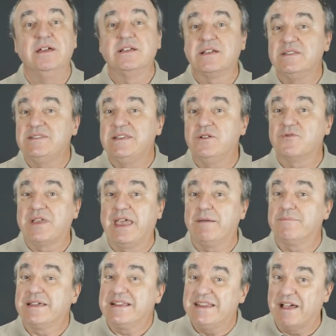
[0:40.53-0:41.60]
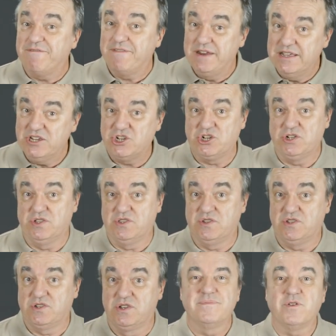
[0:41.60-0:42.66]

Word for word: casino gambling definitions.